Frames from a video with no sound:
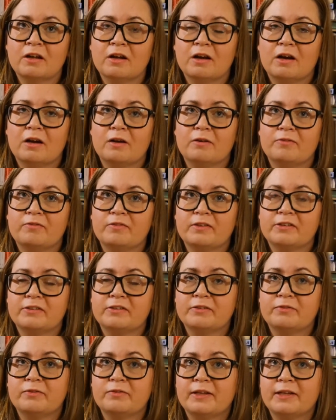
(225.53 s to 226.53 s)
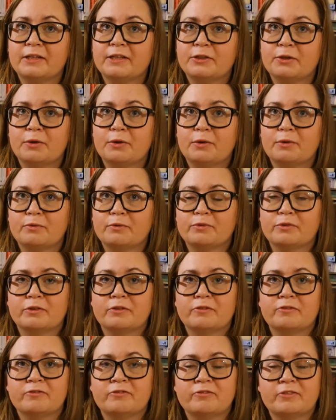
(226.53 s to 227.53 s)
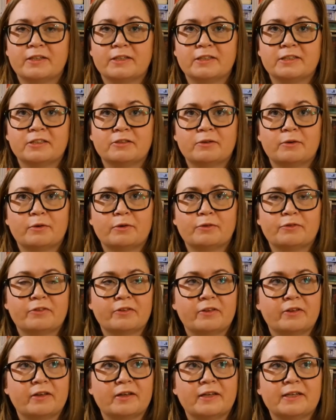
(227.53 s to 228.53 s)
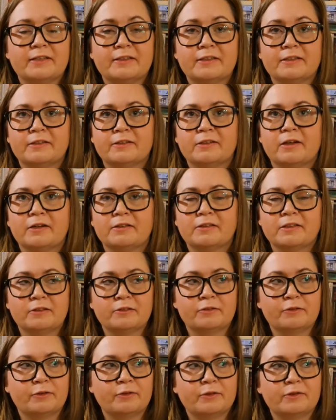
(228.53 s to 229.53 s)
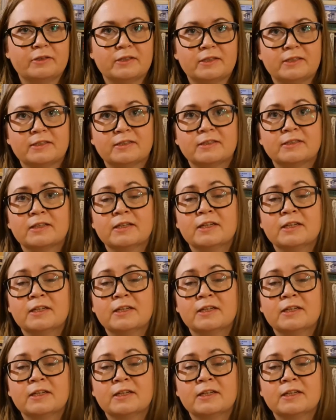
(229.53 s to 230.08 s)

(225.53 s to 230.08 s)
a very well-known French author in the 1930s.